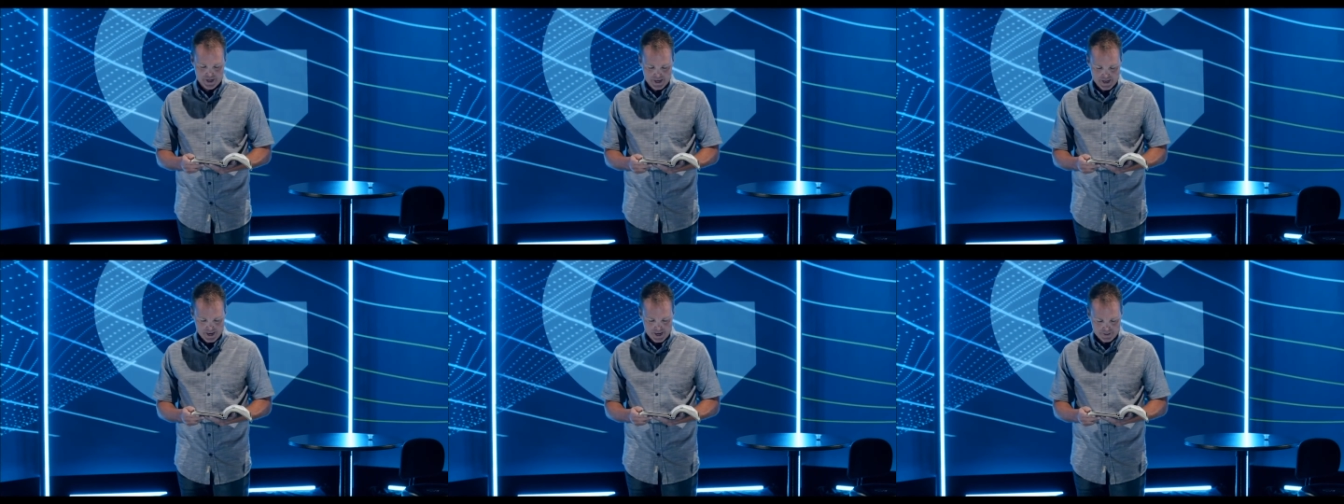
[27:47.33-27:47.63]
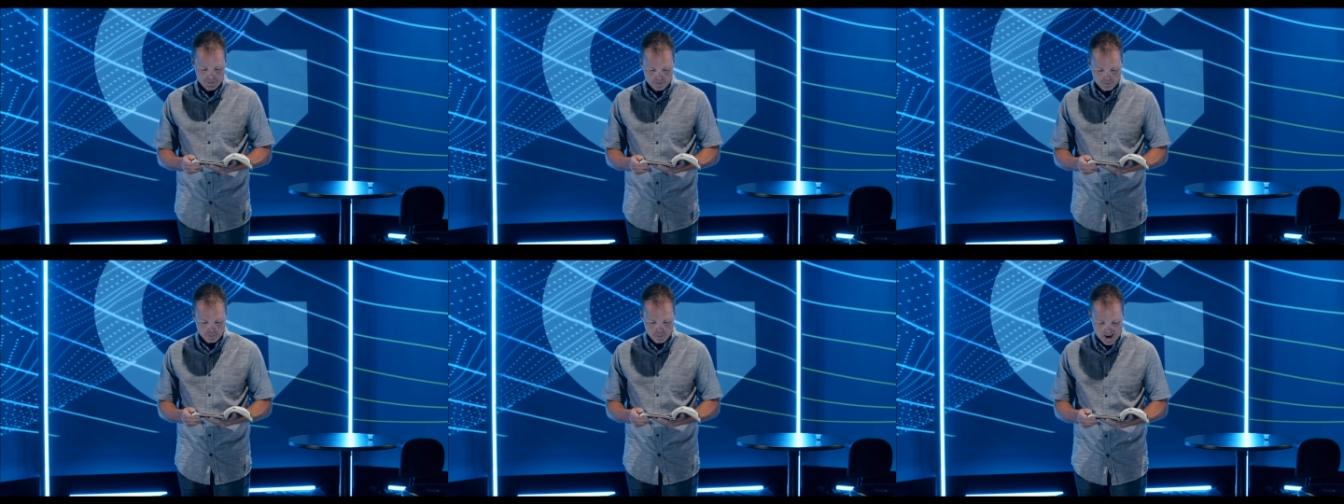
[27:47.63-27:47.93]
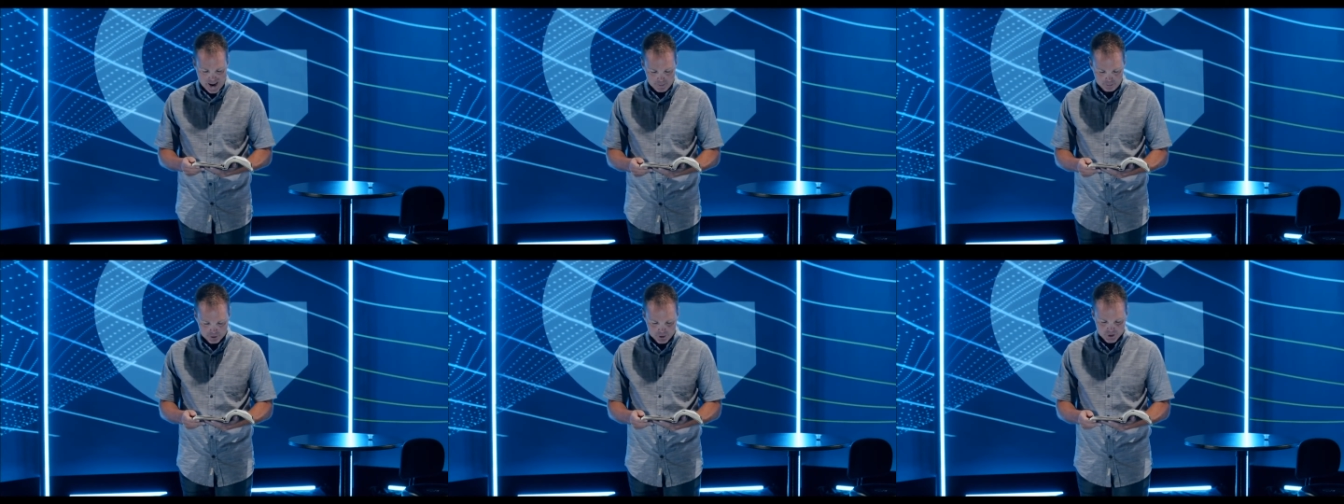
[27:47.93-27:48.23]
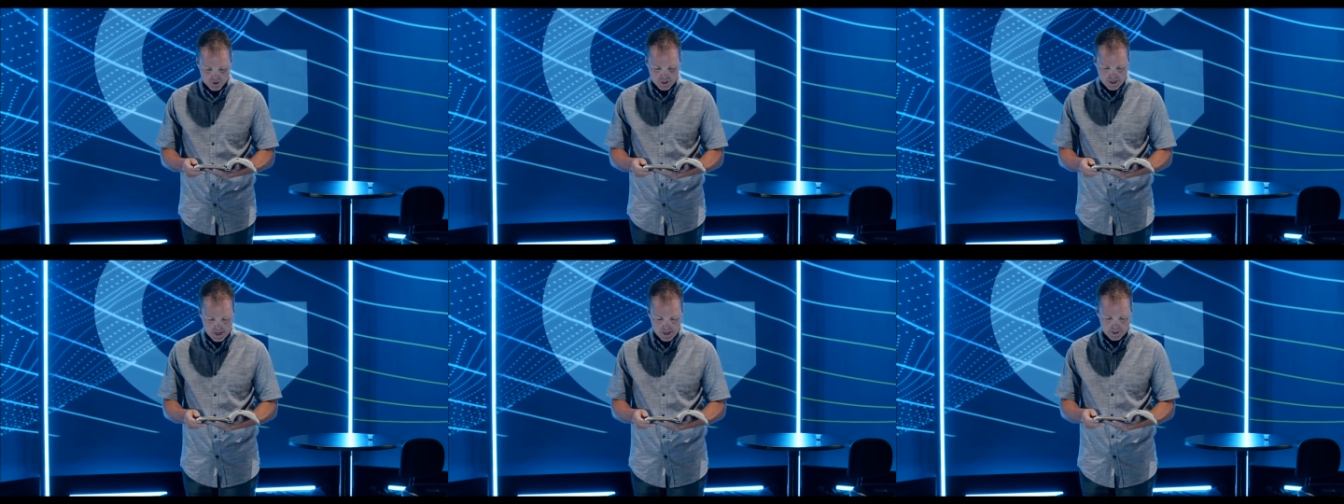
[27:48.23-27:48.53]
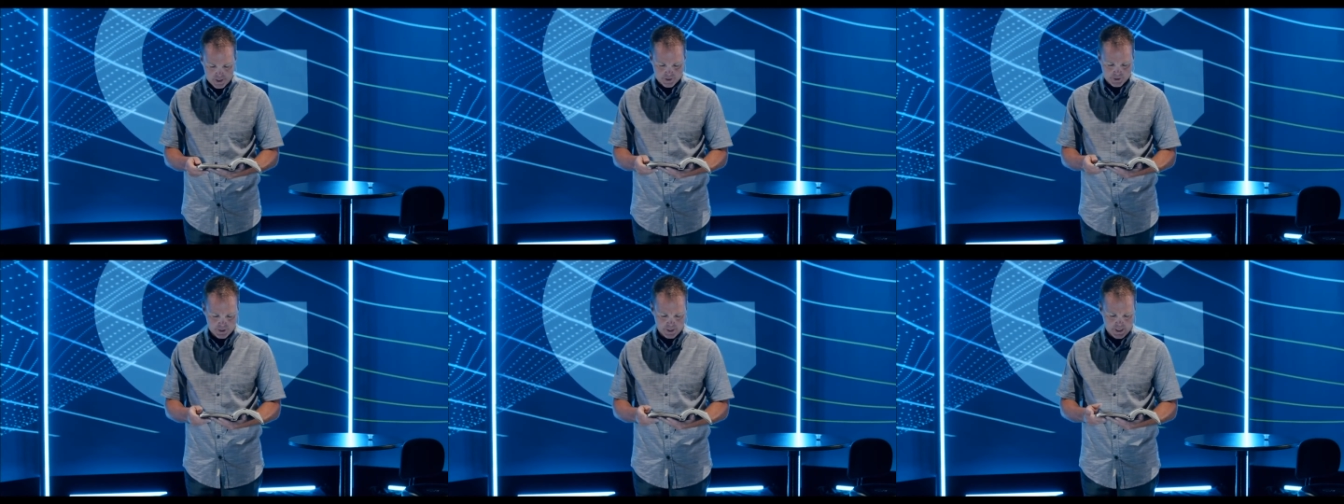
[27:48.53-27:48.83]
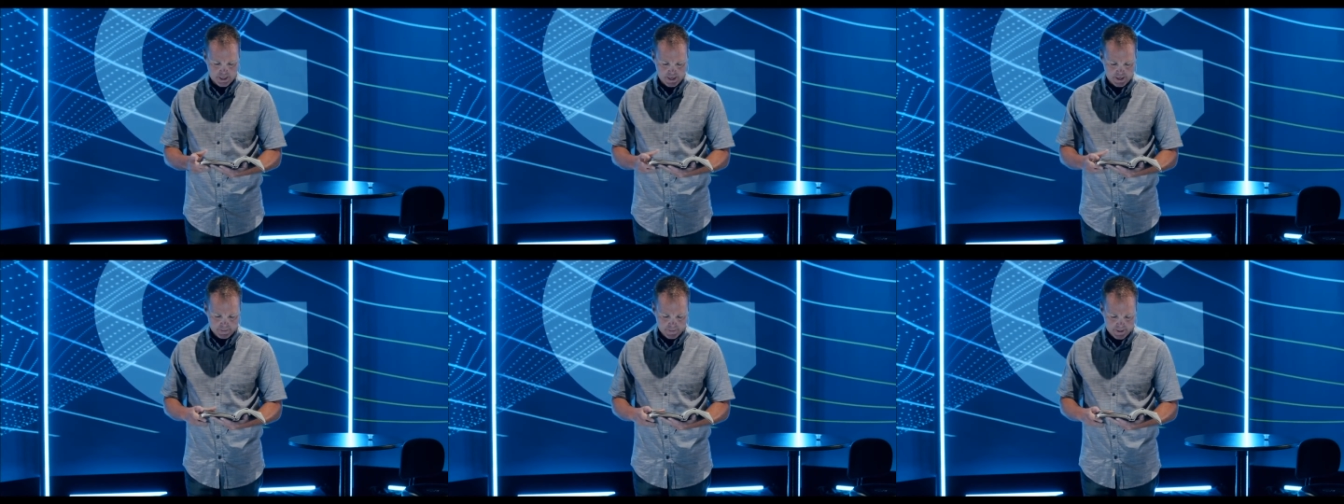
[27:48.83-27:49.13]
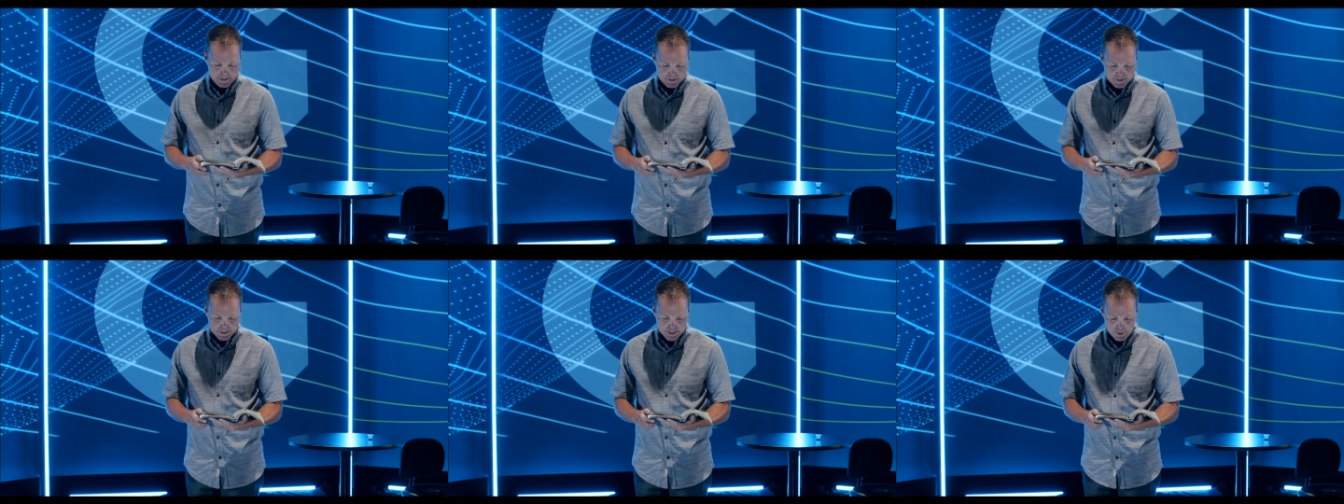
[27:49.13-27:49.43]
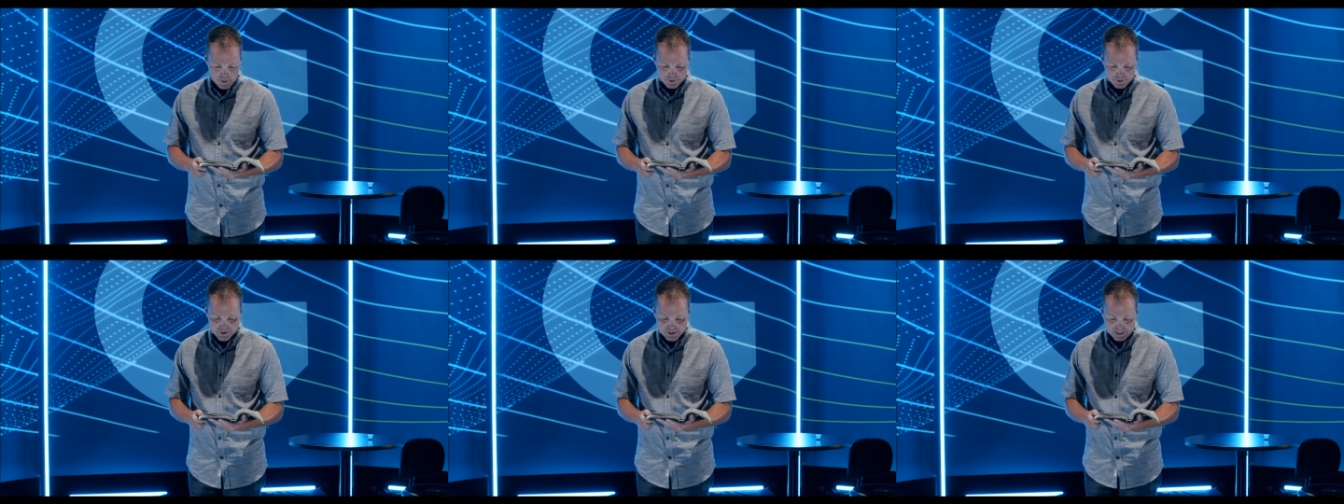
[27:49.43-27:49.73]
And the Bible says, as he was